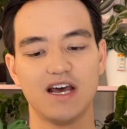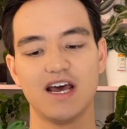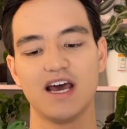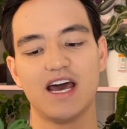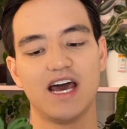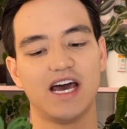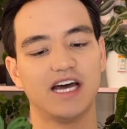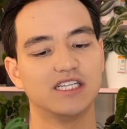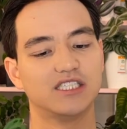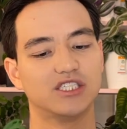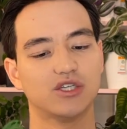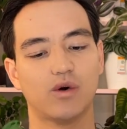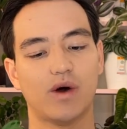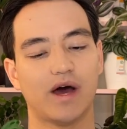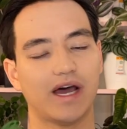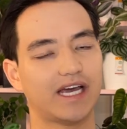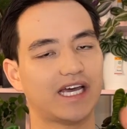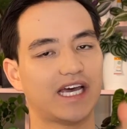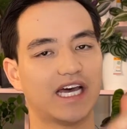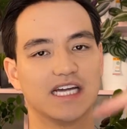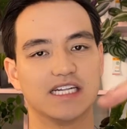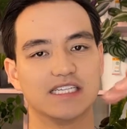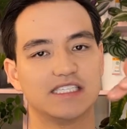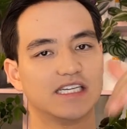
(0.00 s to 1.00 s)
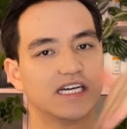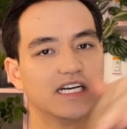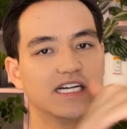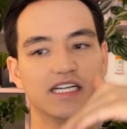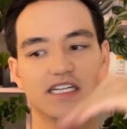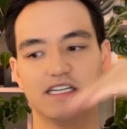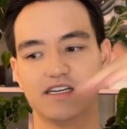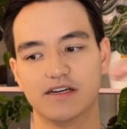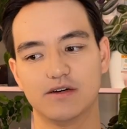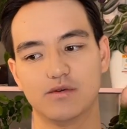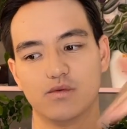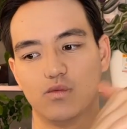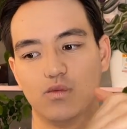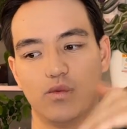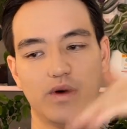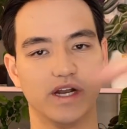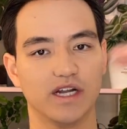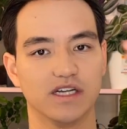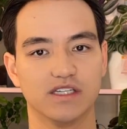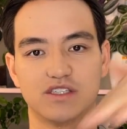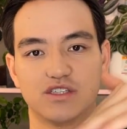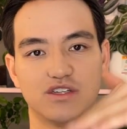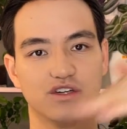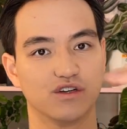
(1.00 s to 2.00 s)
and so I can't tell when
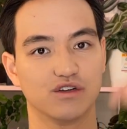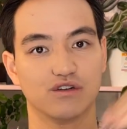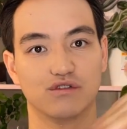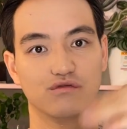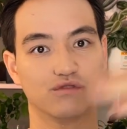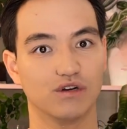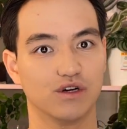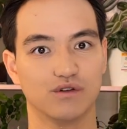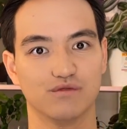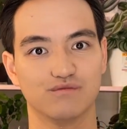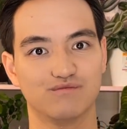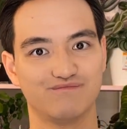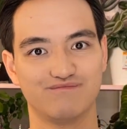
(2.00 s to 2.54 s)
it's going to grow,